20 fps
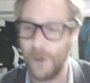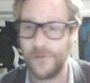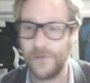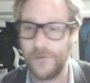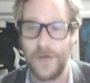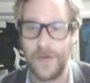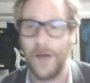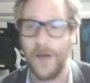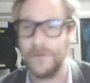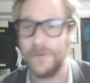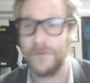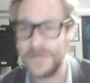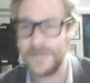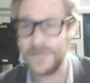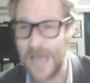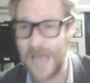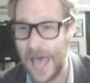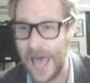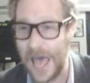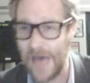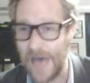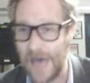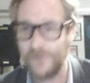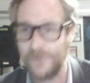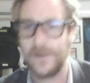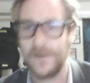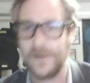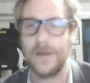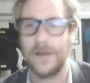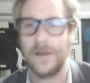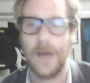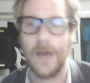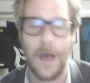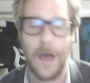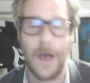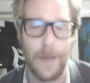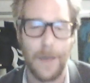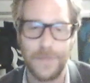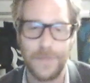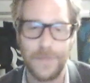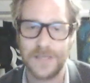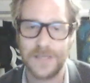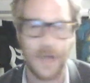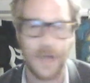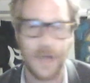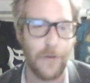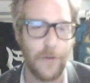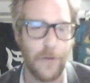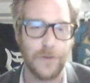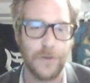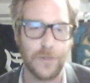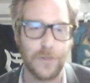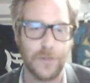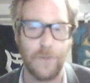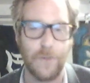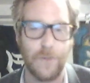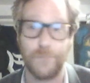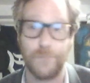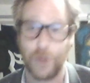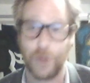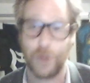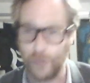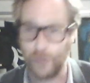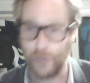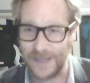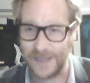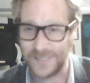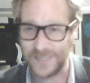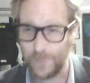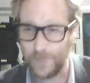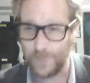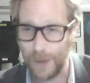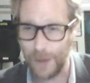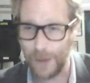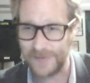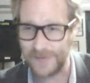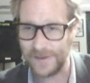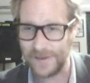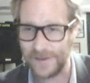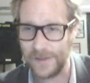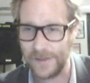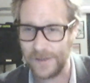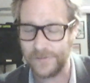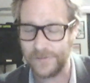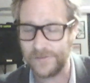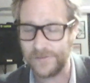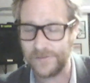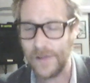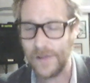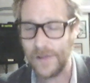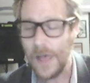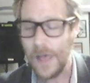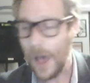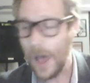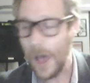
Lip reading: Roosevelt and Taft and these other sort of progressive presidents.